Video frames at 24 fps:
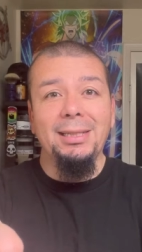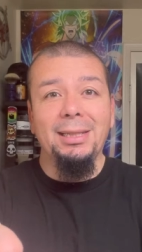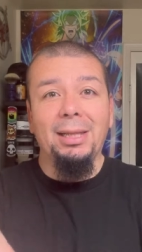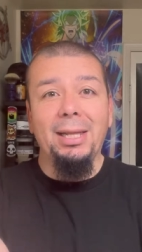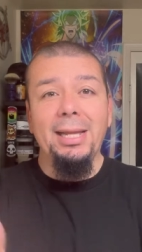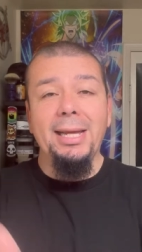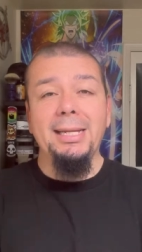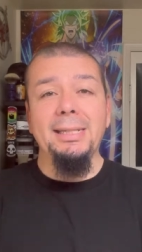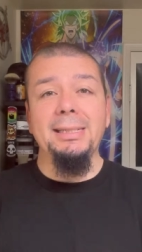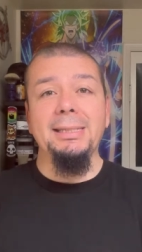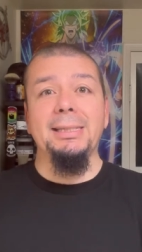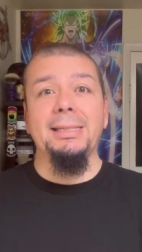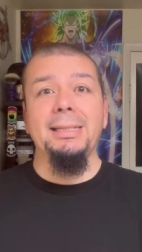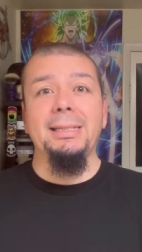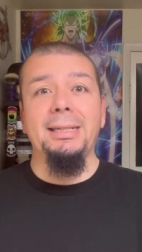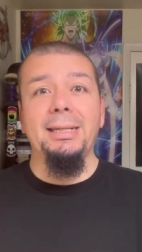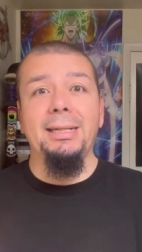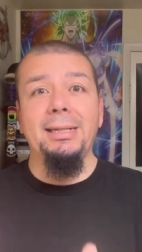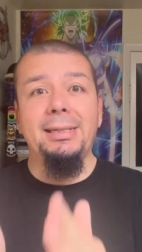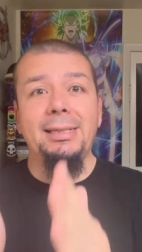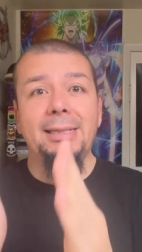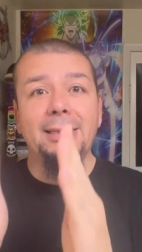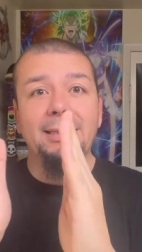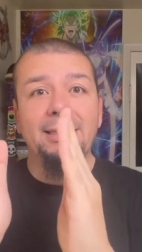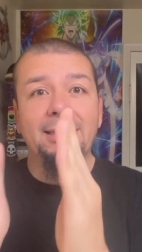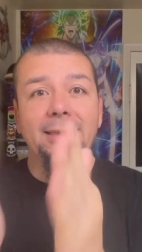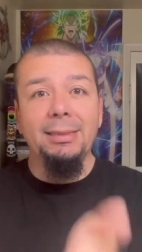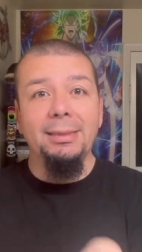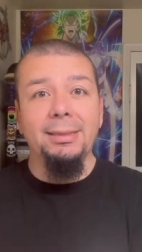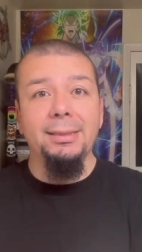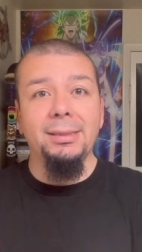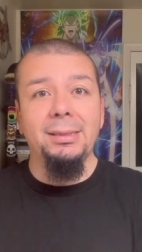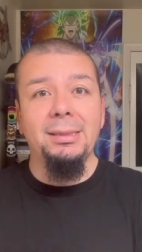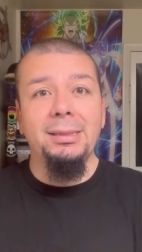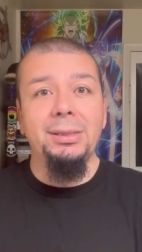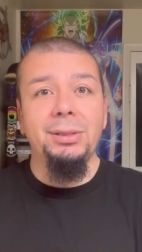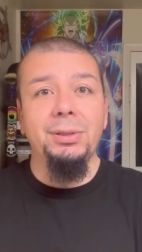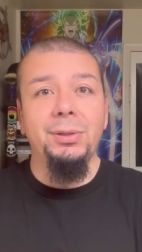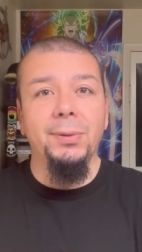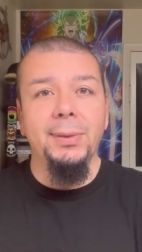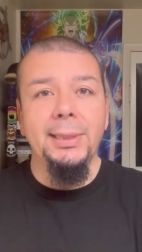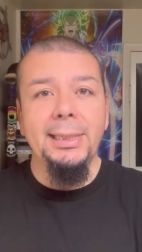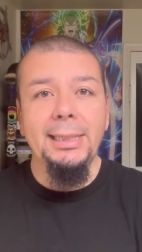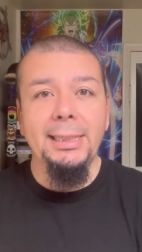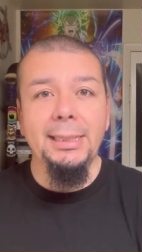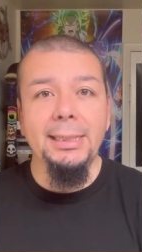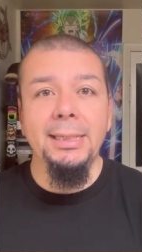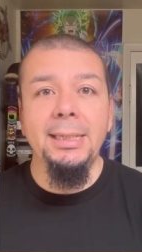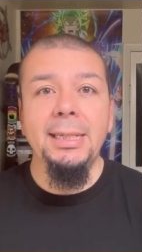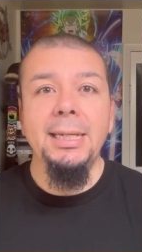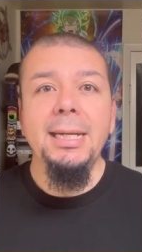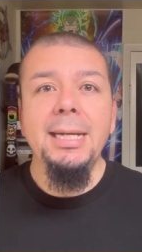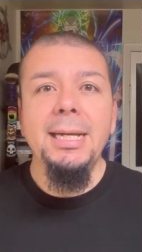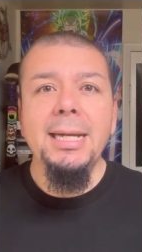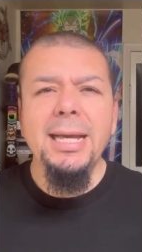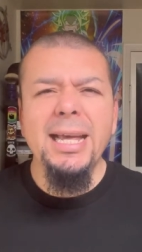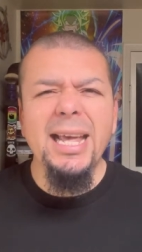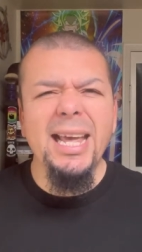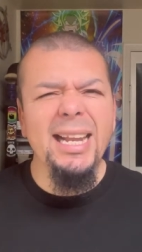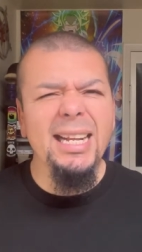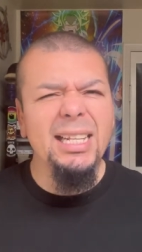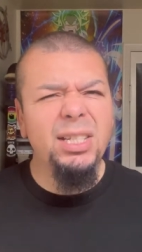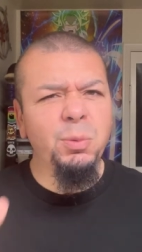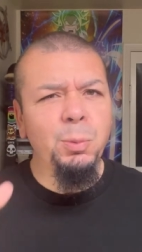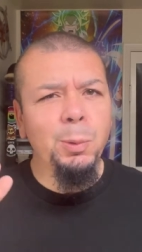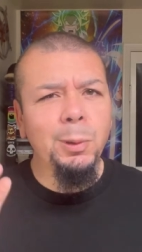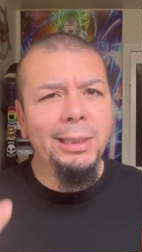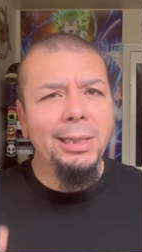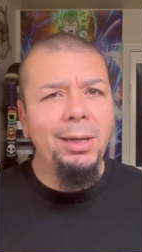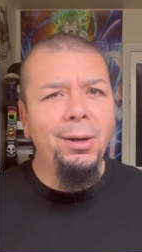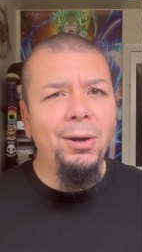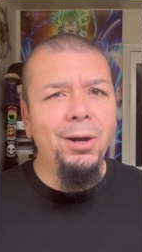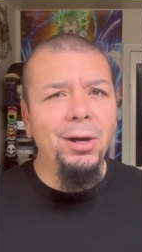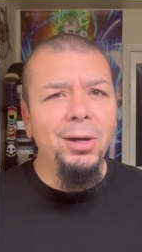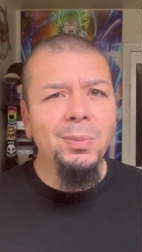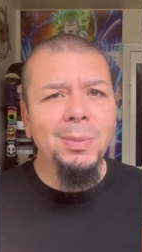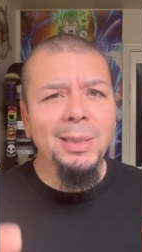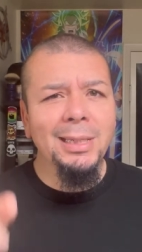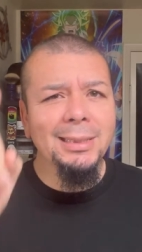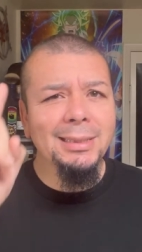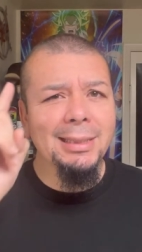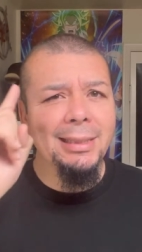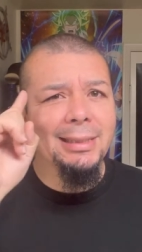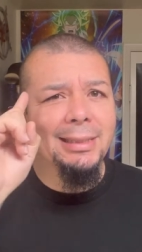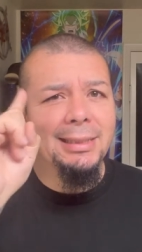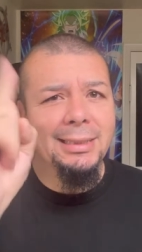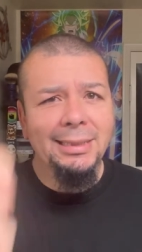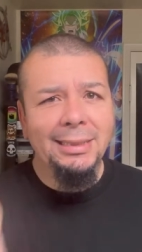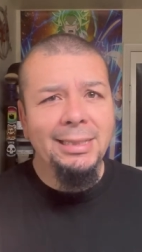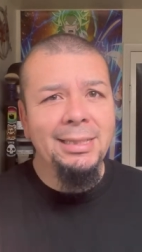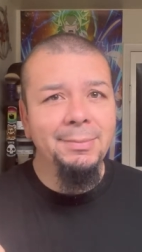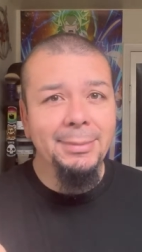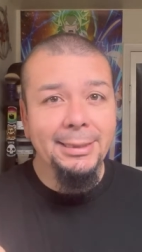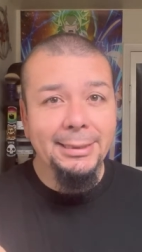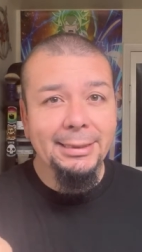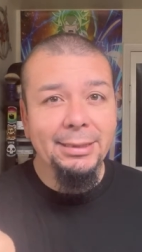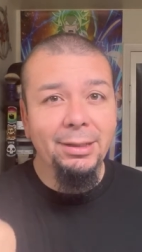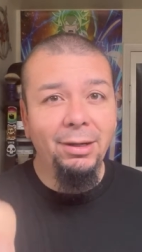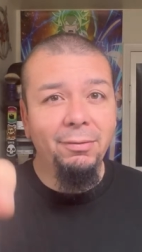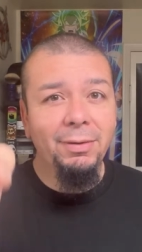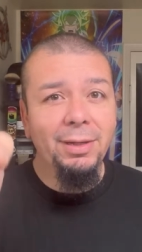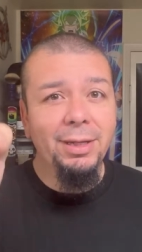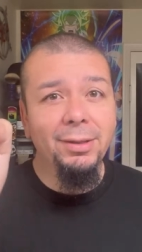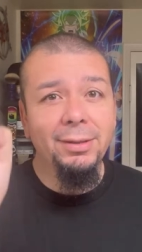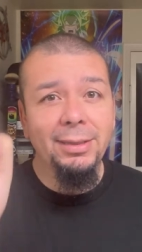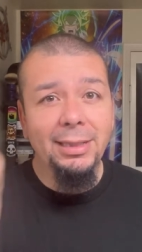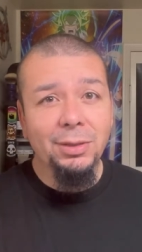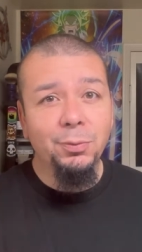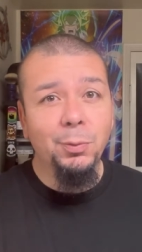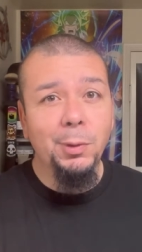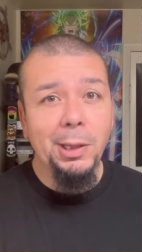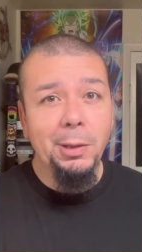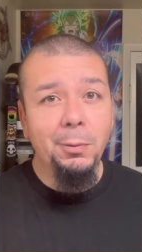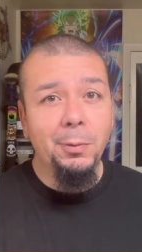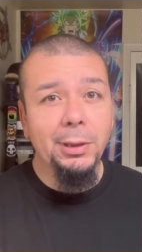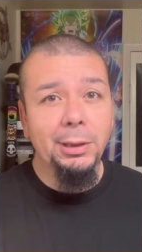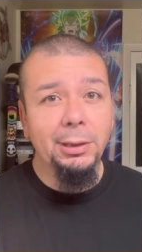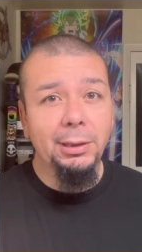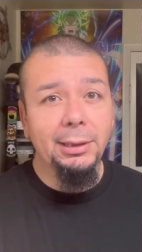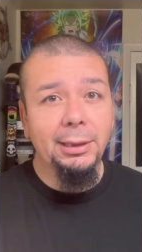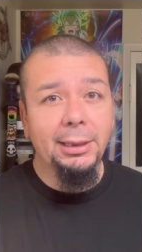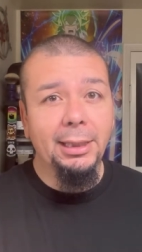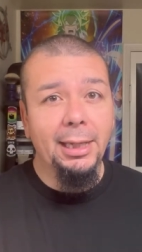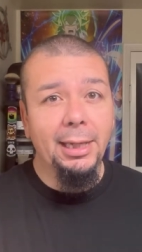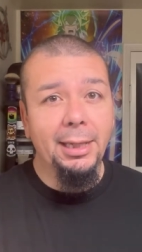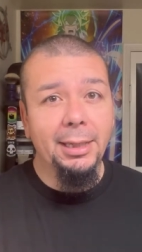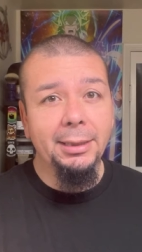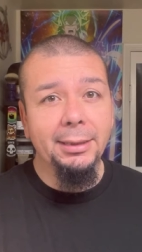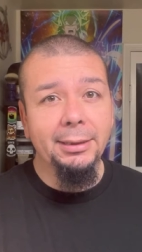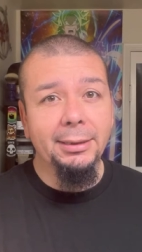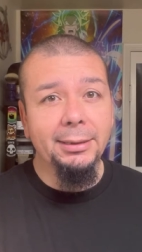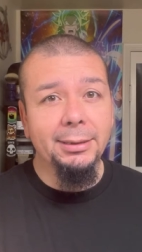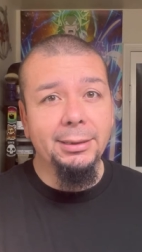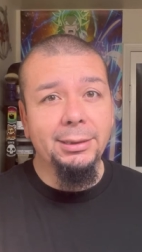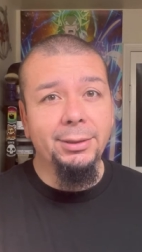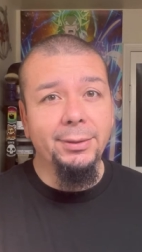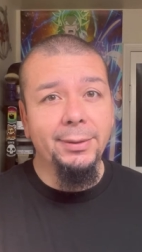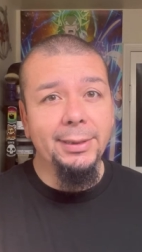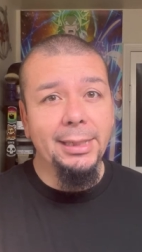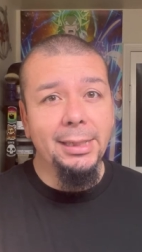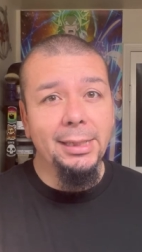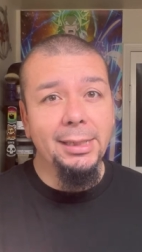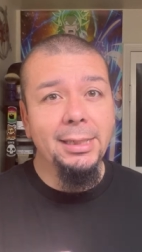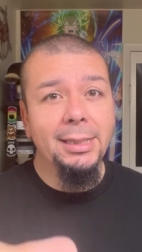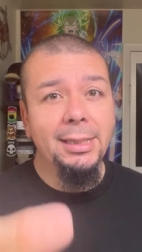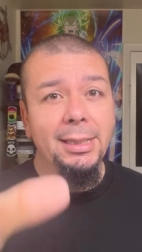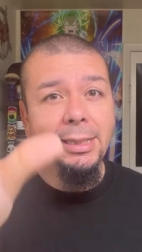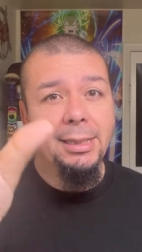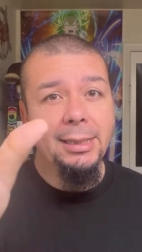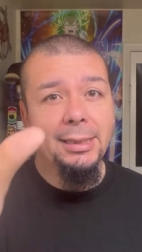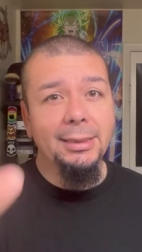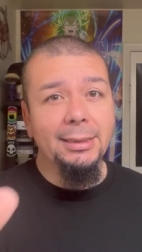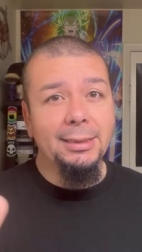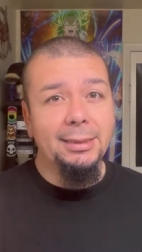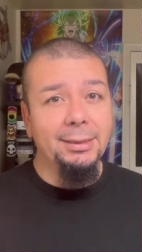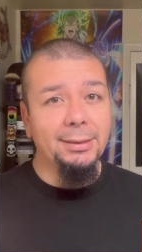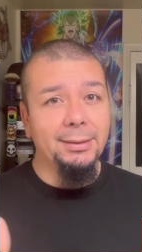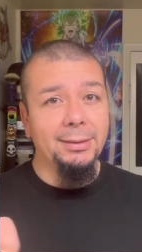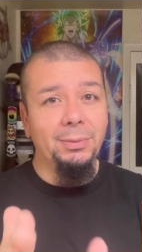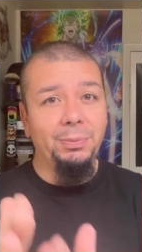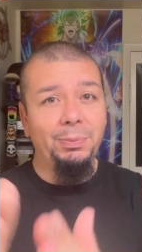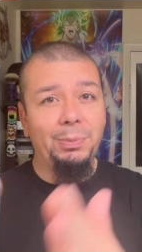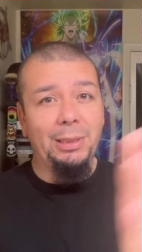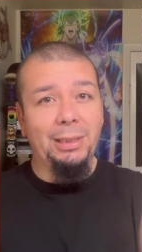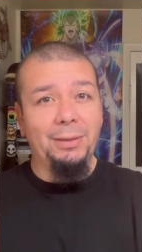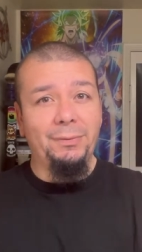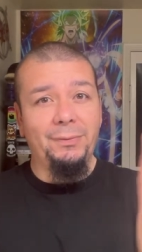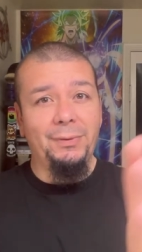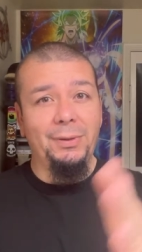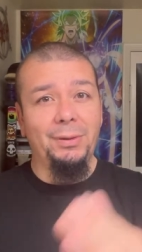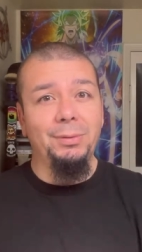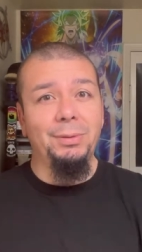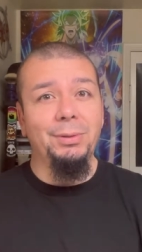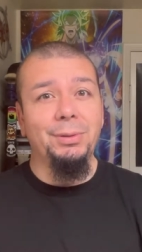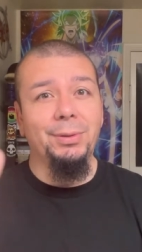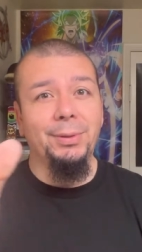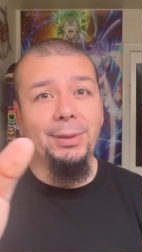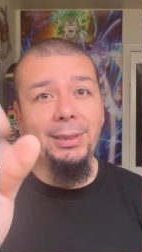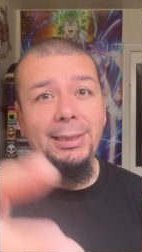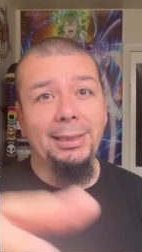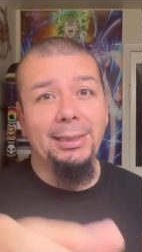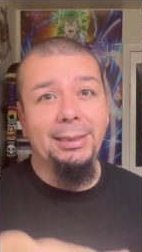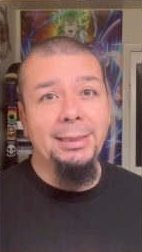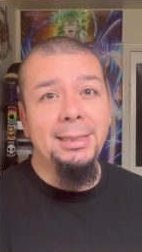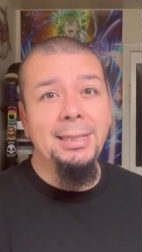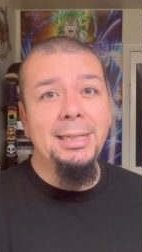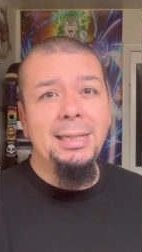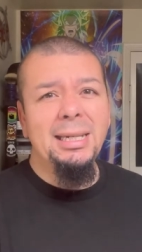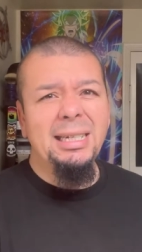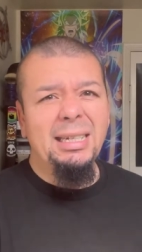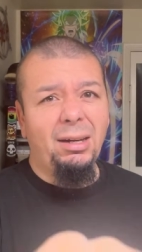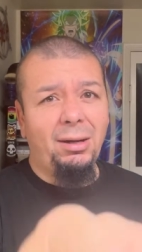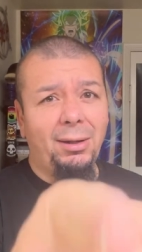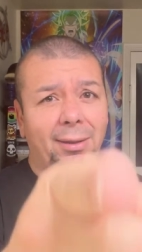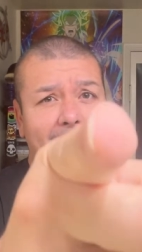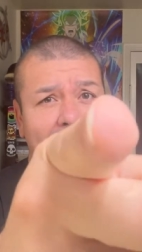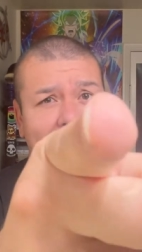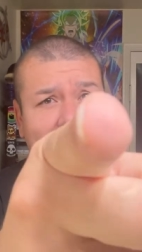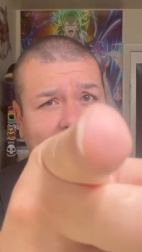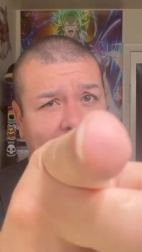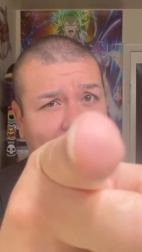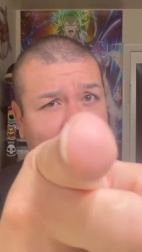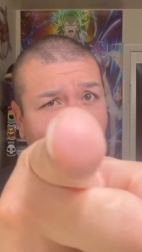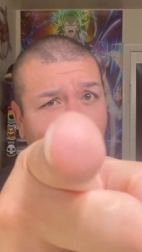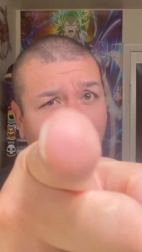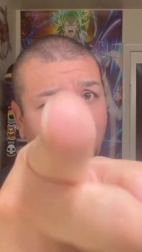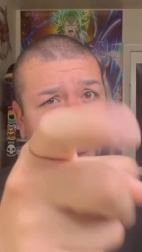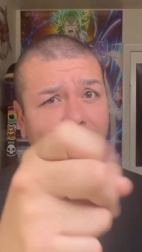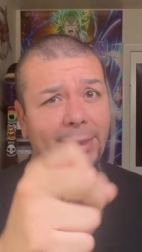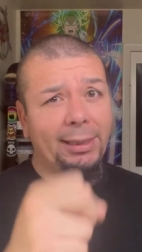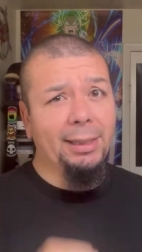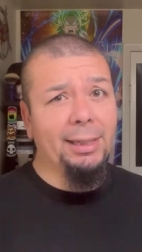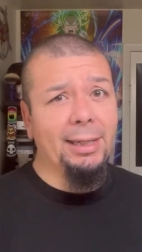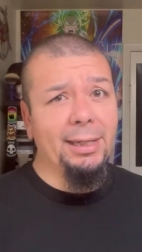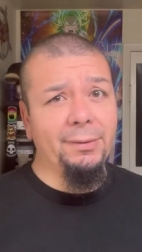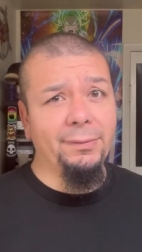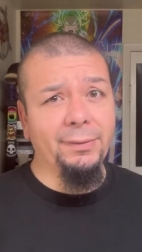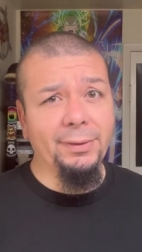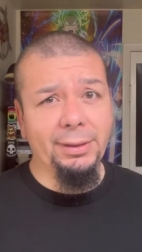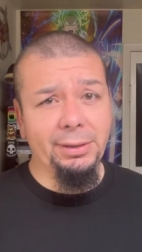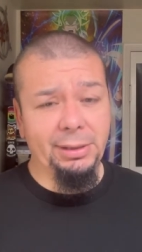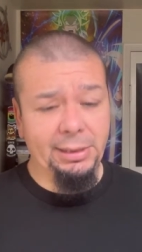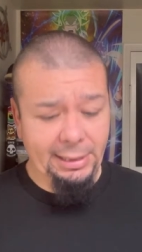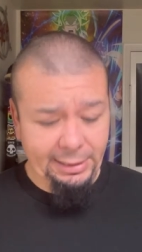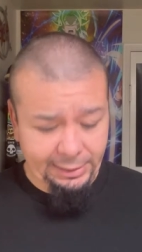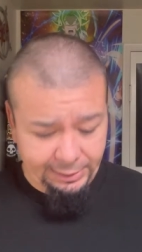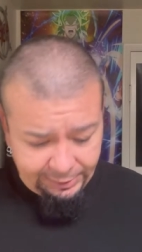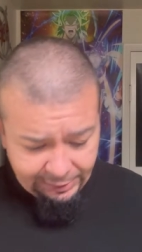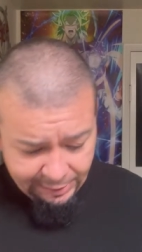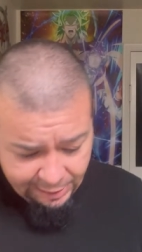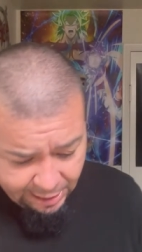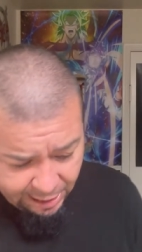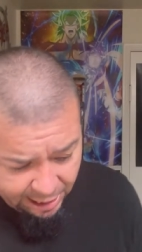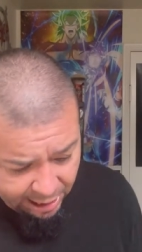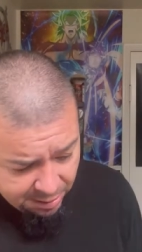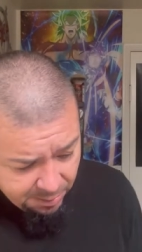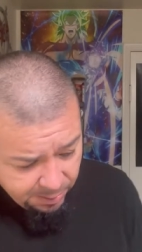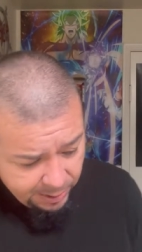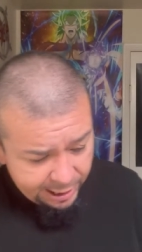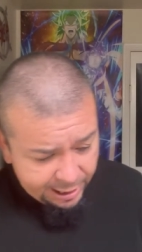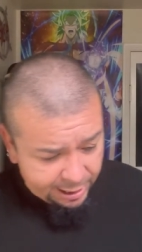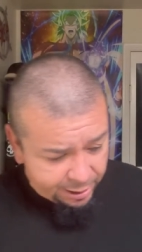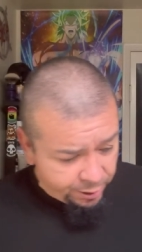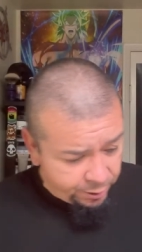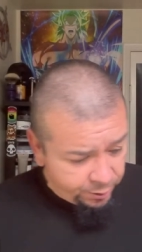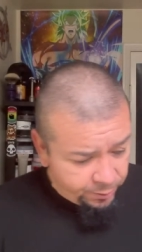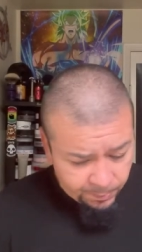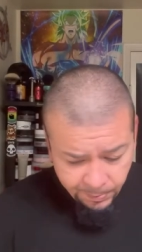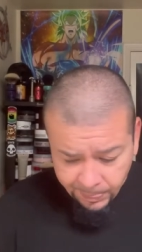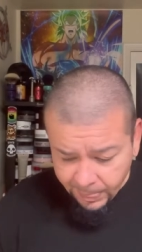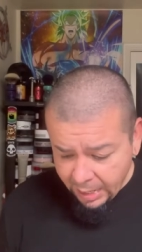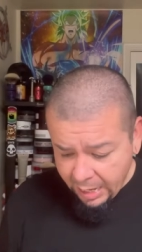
lens and not to the screen. And it's really hard because I just see myself here and that's what I want to look at, the screen because he has a big phone screen and all this little green light for the lens. But anywho,